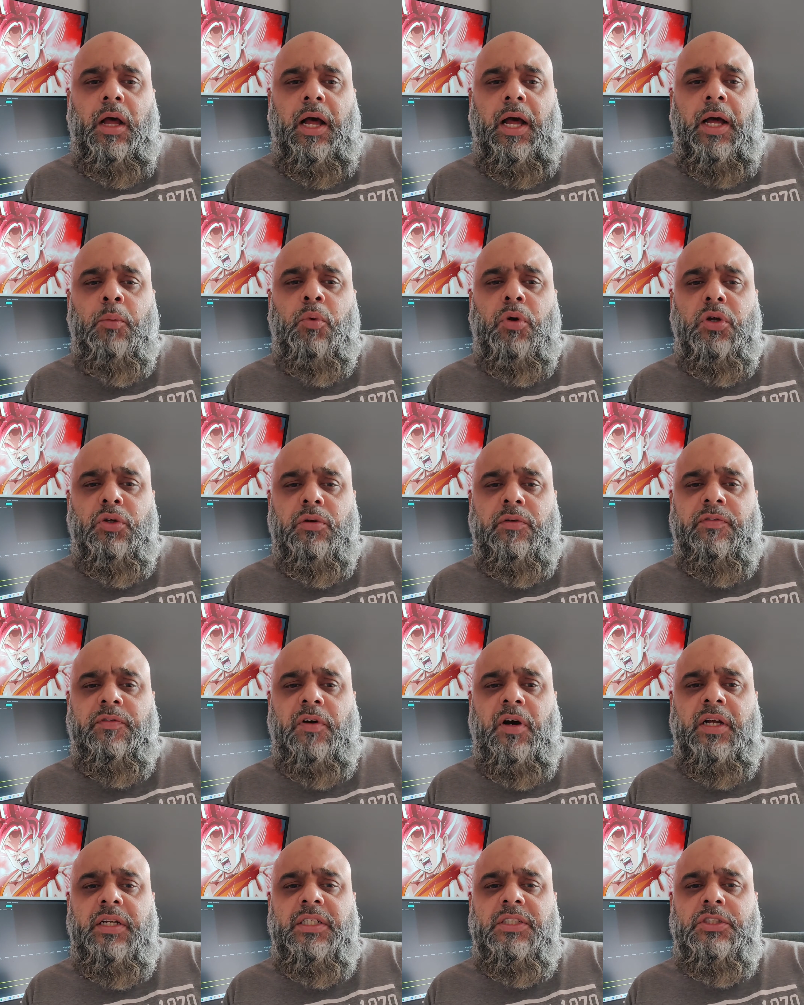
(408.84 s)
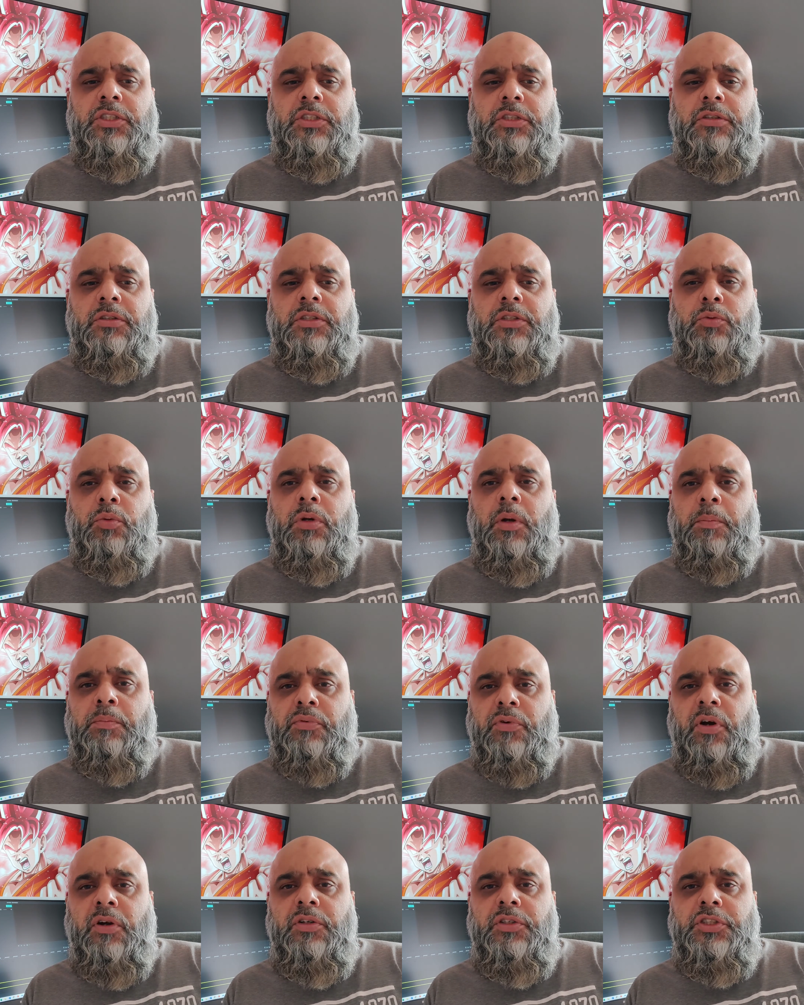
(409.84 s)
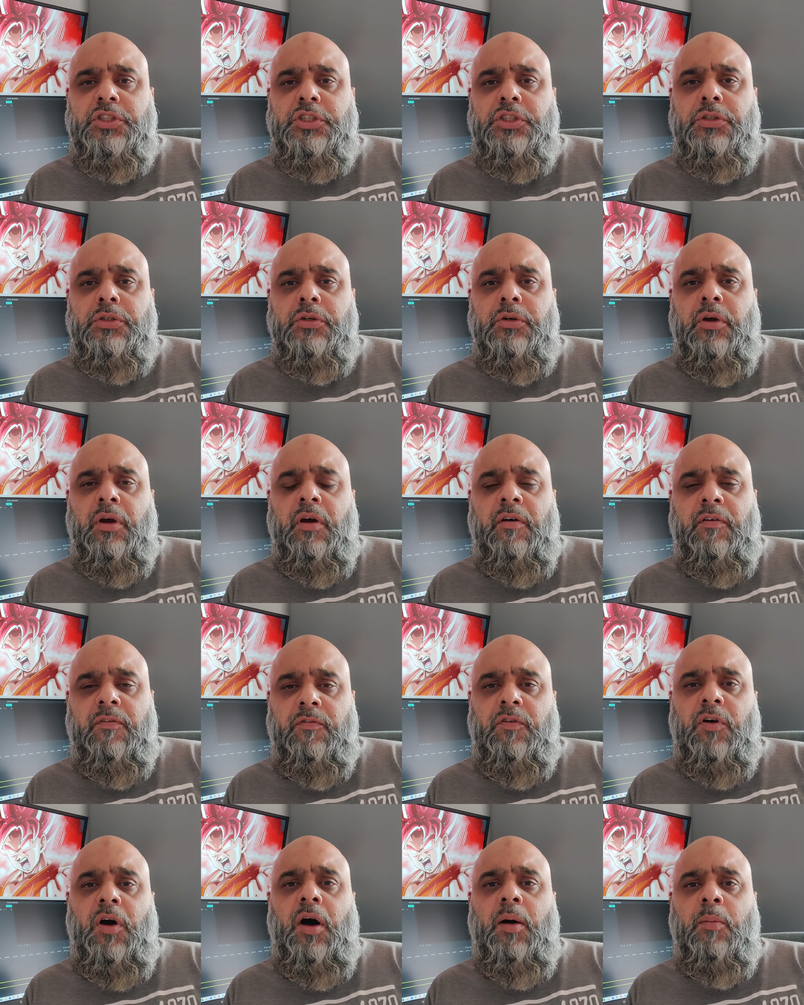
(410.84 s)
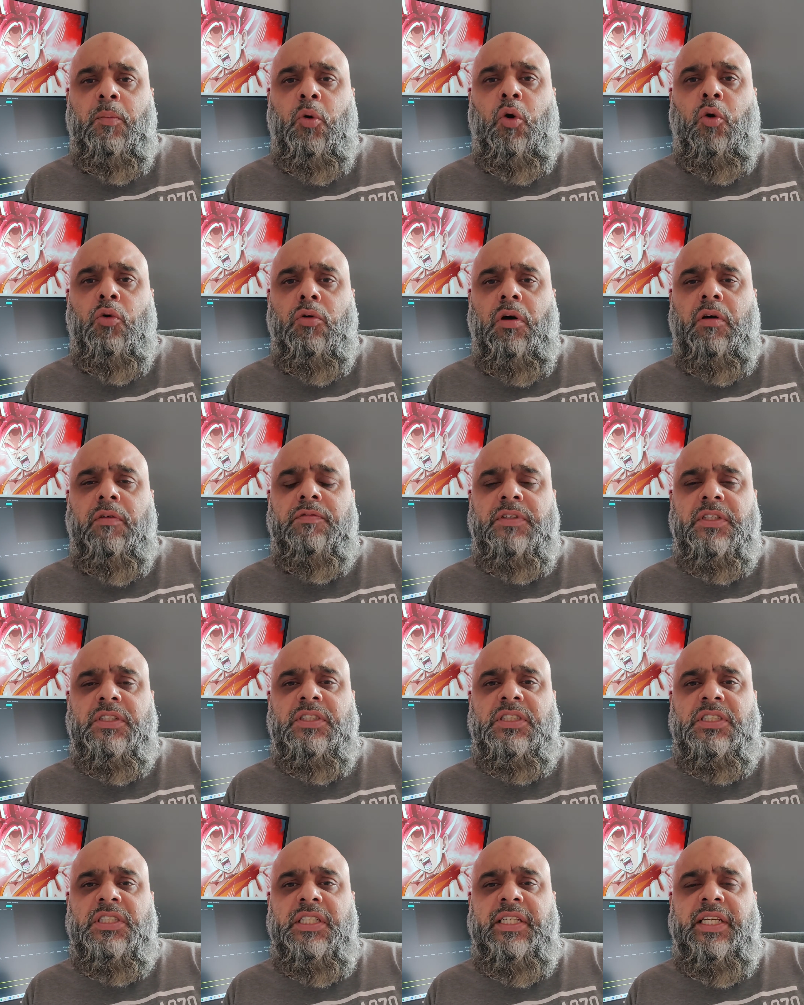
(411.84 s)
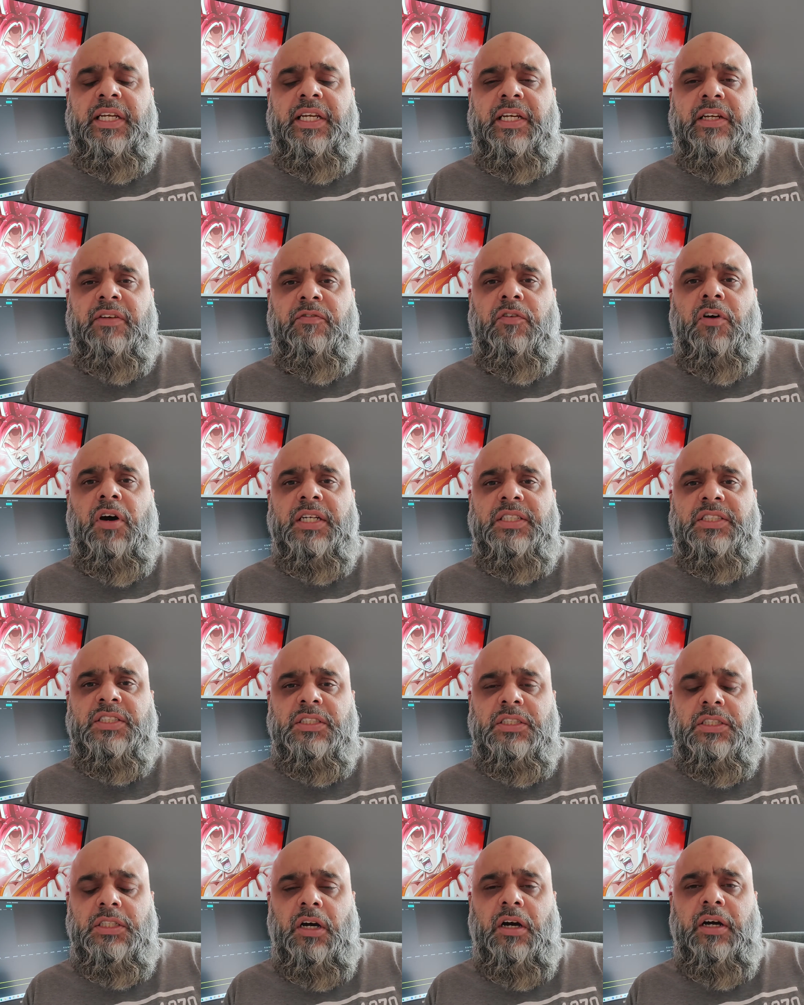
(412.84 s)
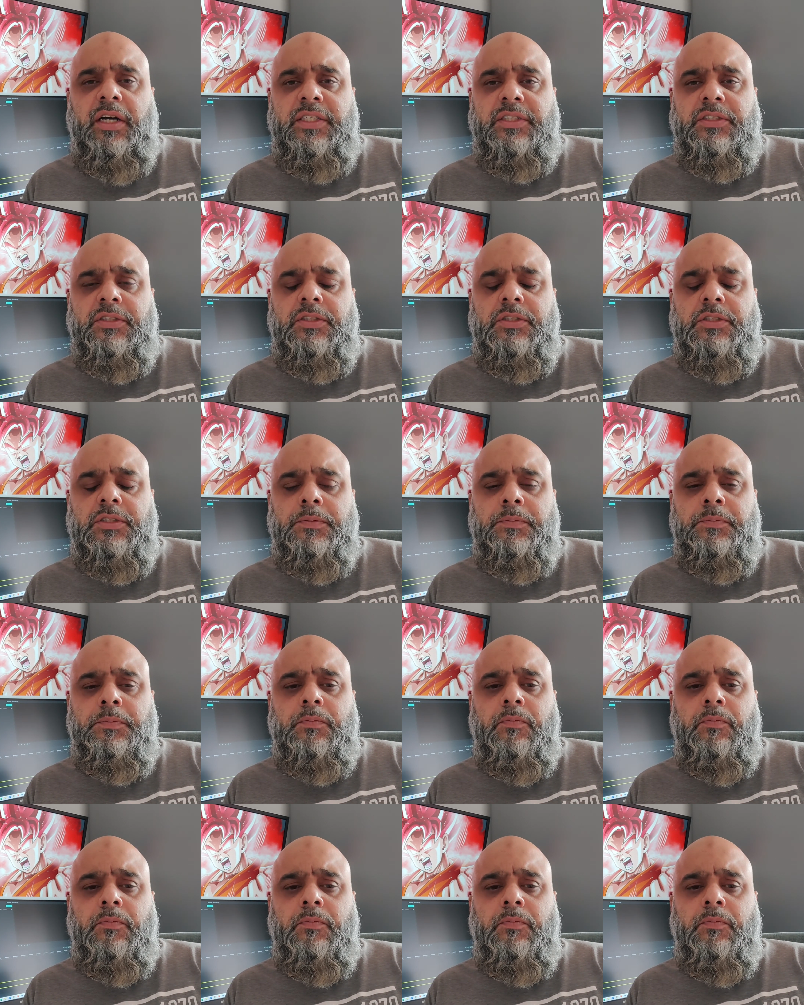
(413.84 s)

And what you'll find is students will approach you far more often seeking advice and guidance.